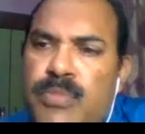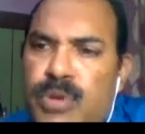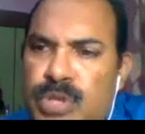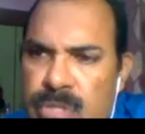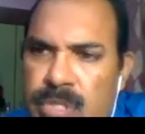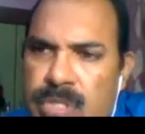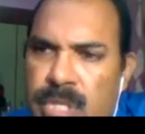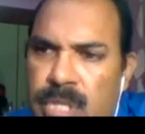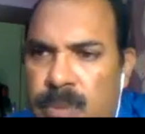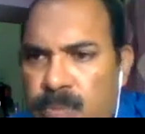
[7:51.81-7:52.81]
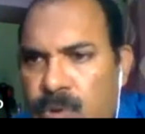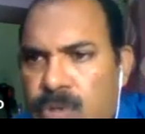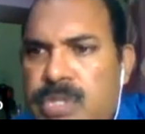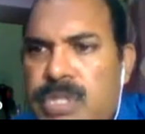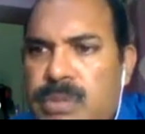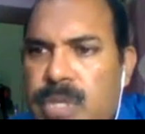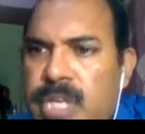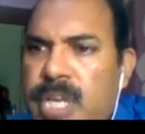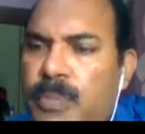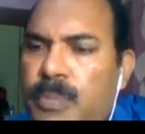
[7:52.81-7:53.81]
post surgery or post
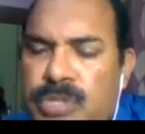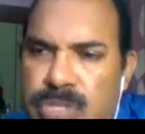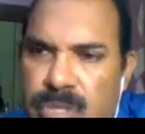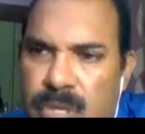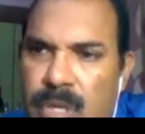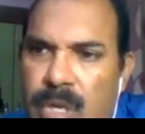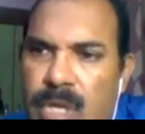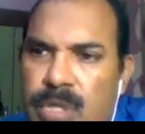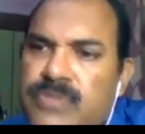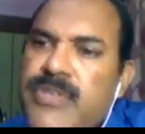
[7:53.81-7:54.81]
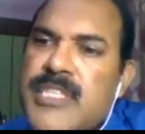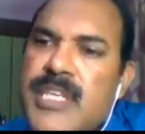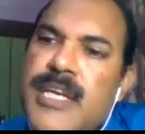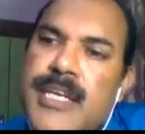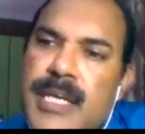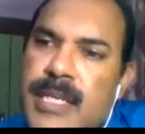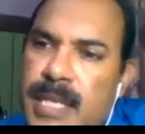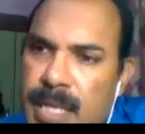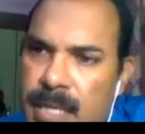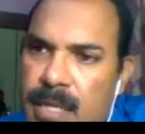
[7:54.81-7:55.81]
injury in a position to facilitate
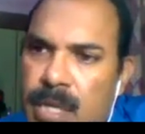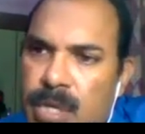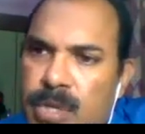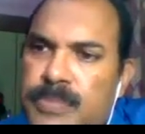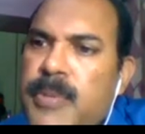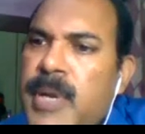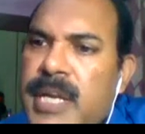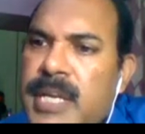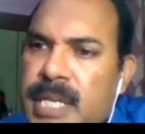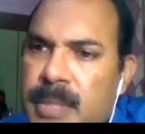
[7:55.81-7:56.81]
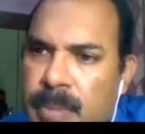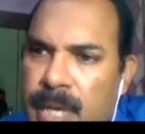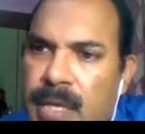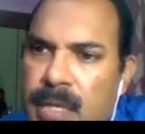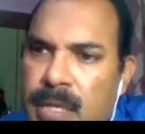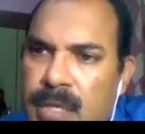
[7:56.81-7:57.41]
healing to prevent edema.